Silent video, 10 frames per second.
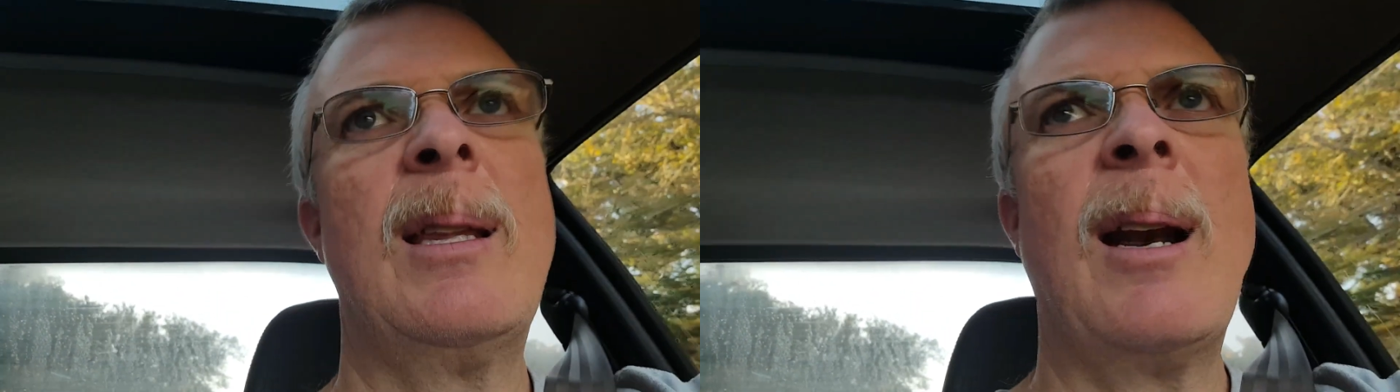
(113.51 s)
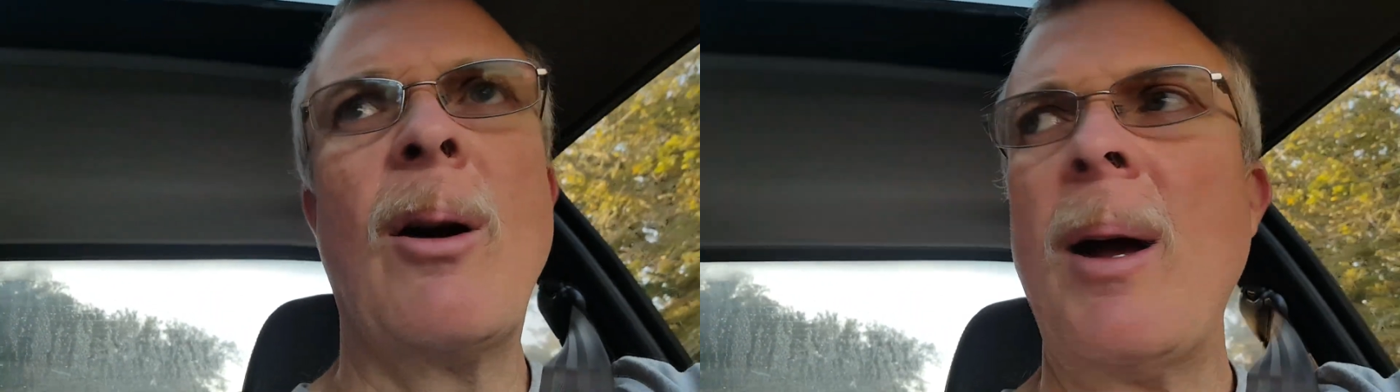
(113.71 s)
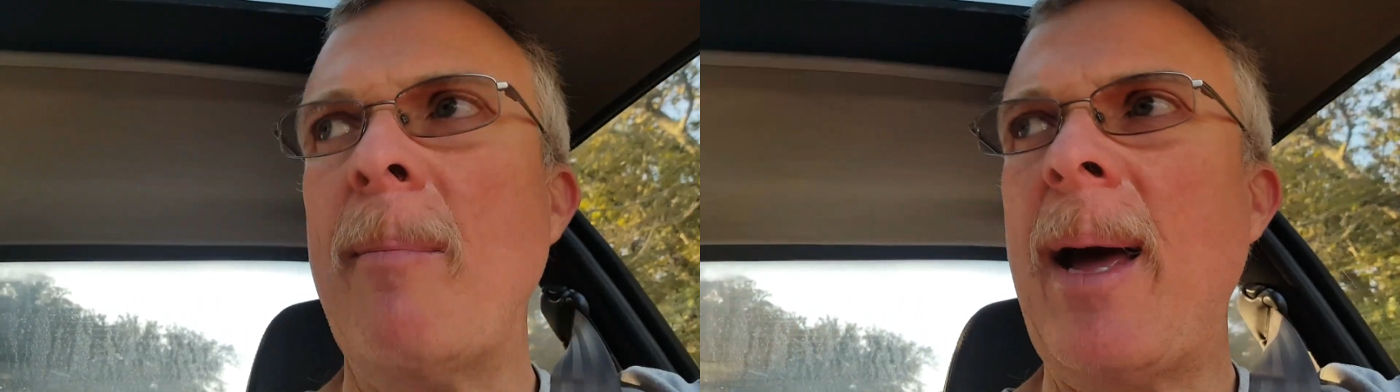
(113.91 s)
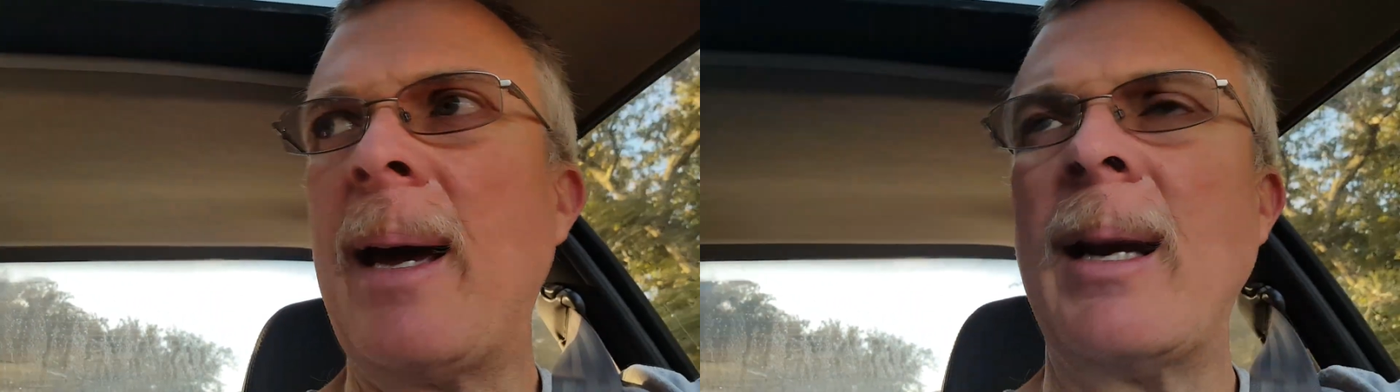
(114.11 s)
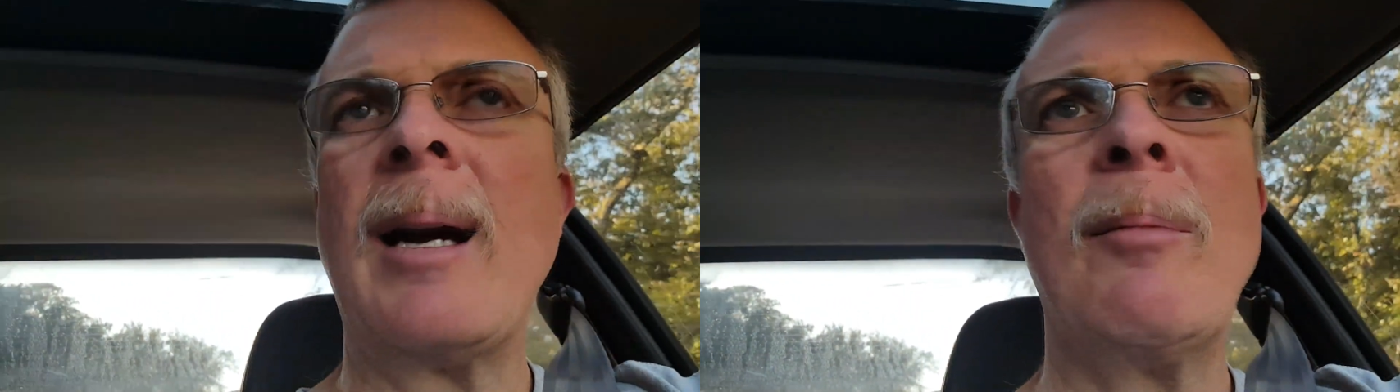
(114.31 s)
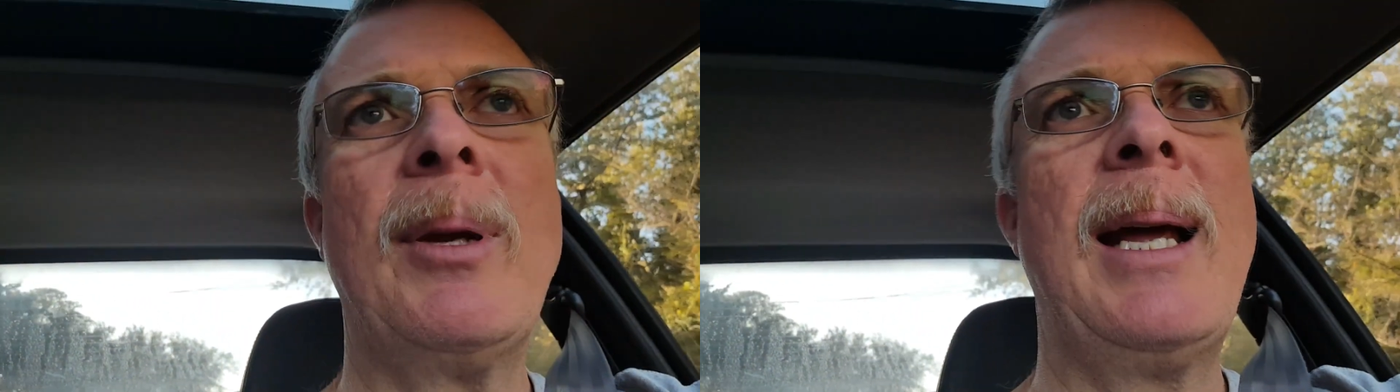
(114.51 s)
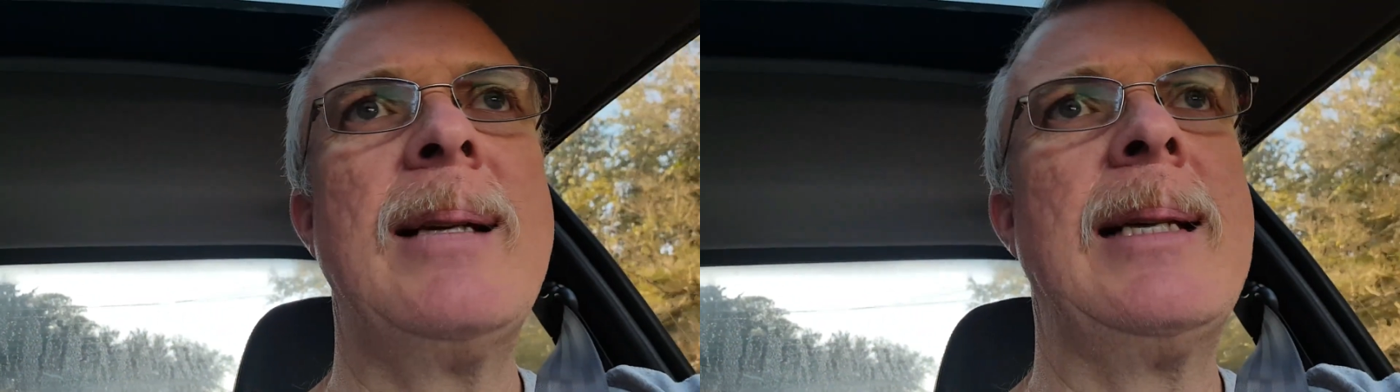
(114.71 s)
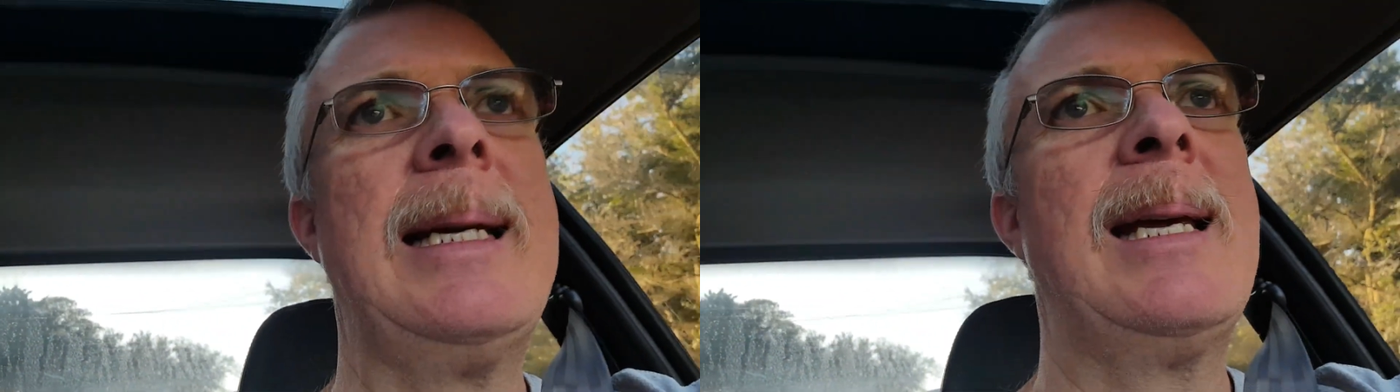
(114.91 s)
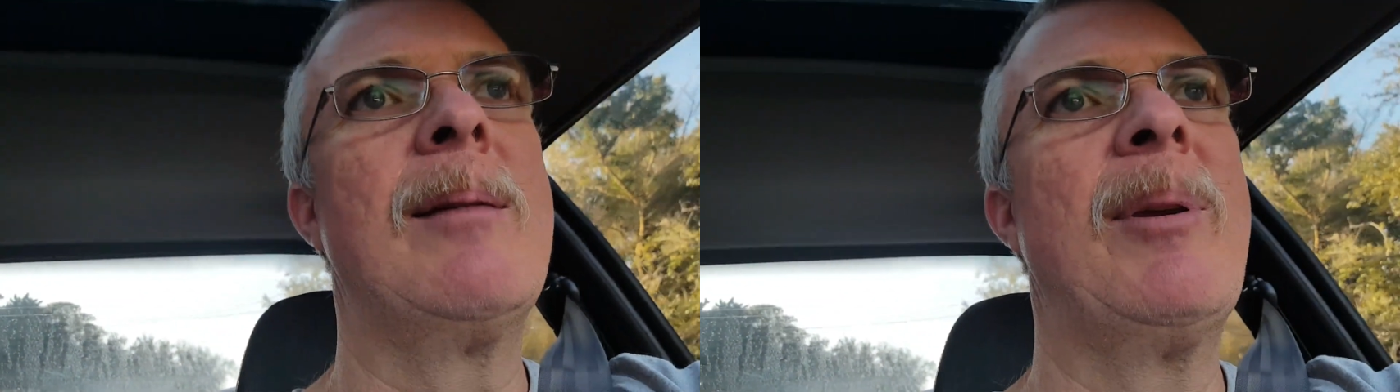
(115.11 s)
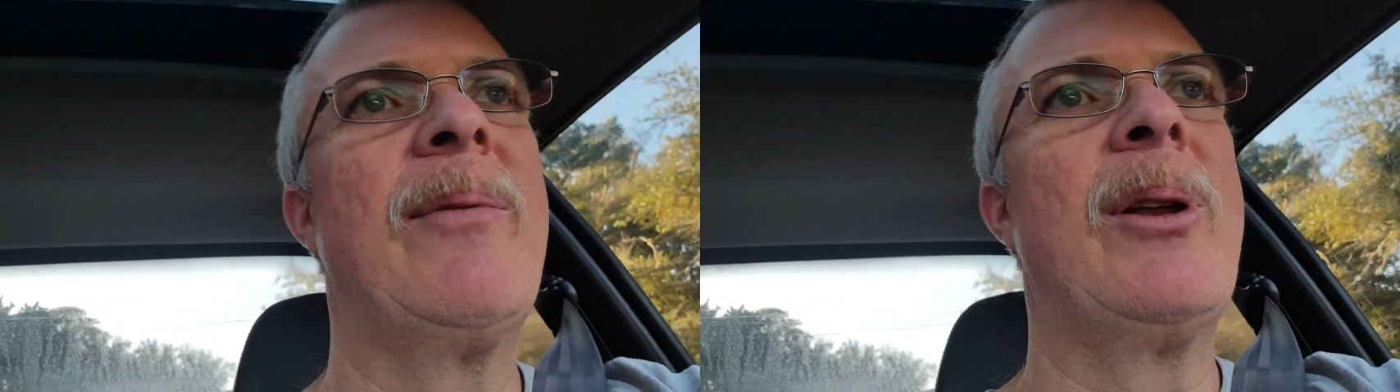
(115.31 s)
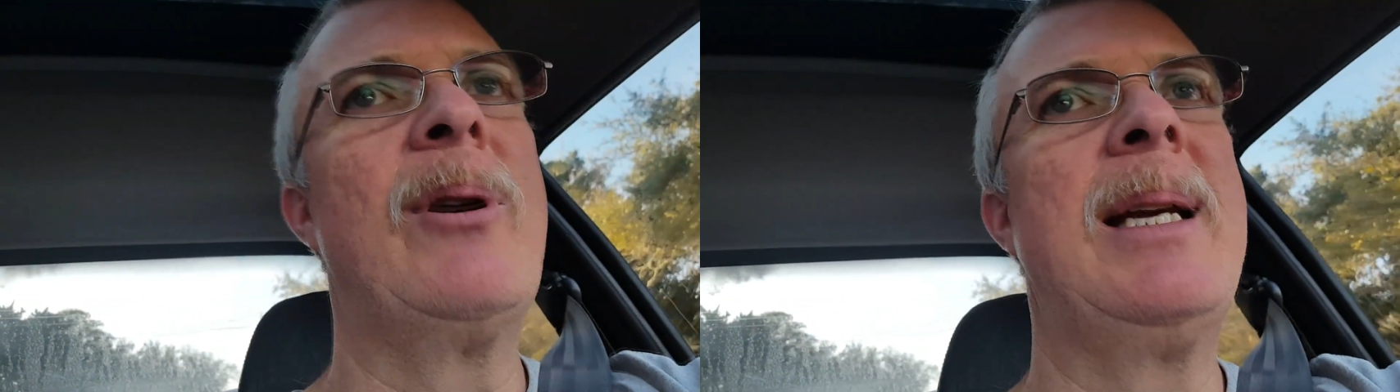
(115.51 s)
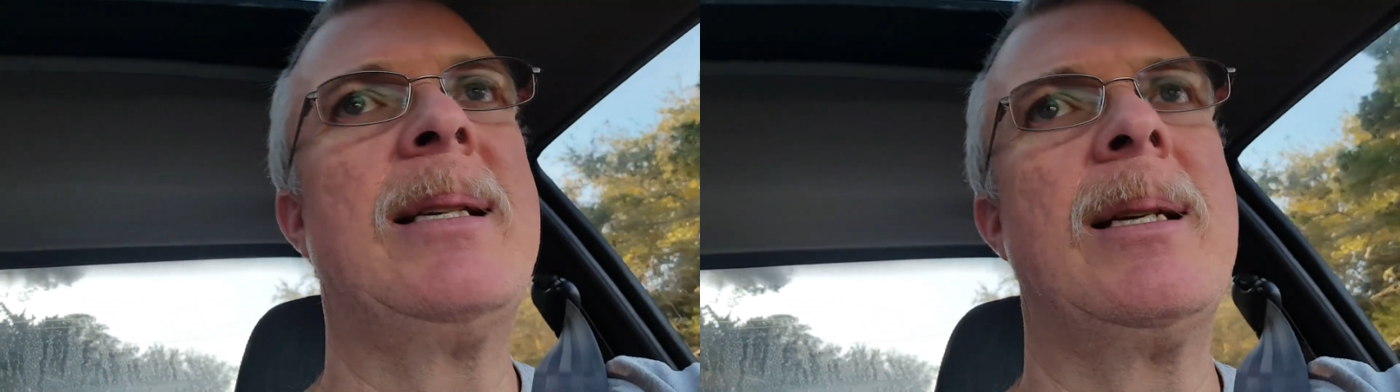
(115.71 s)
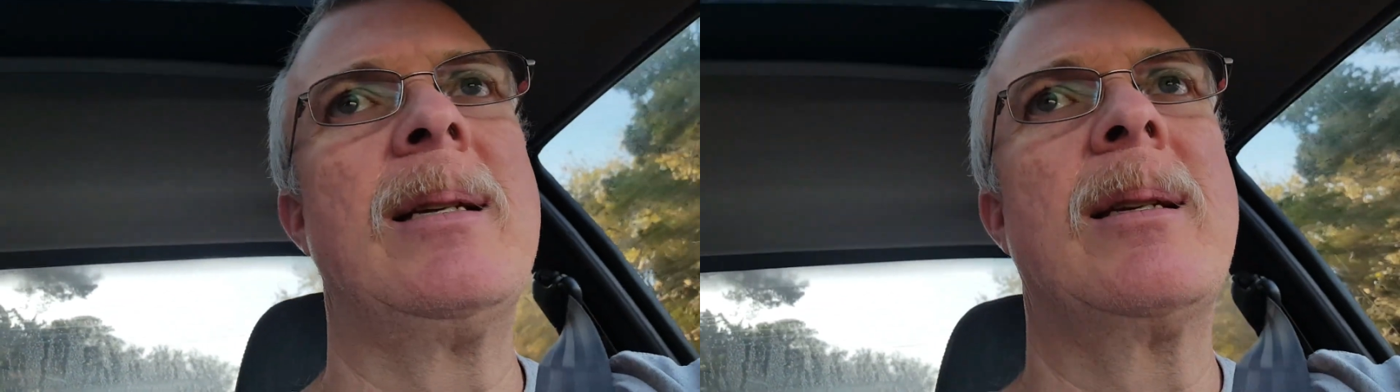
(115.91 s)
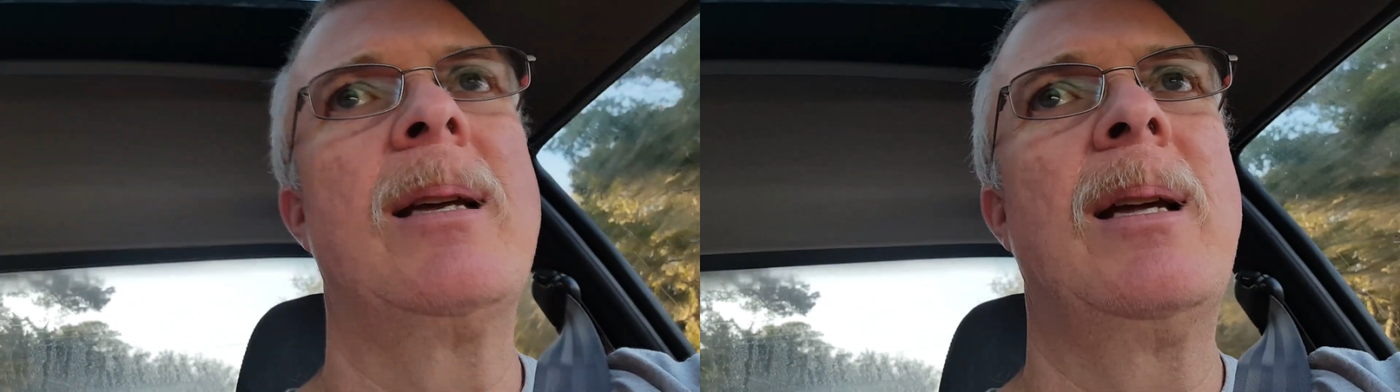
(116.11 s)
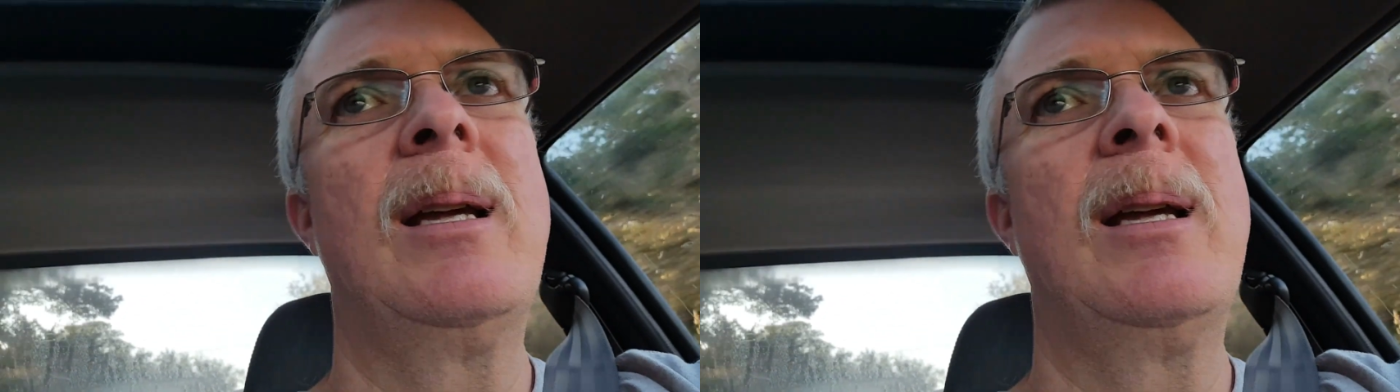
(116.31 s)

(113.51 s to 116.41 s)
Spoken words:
then I'll come back in a couple of days and get them if there isn't.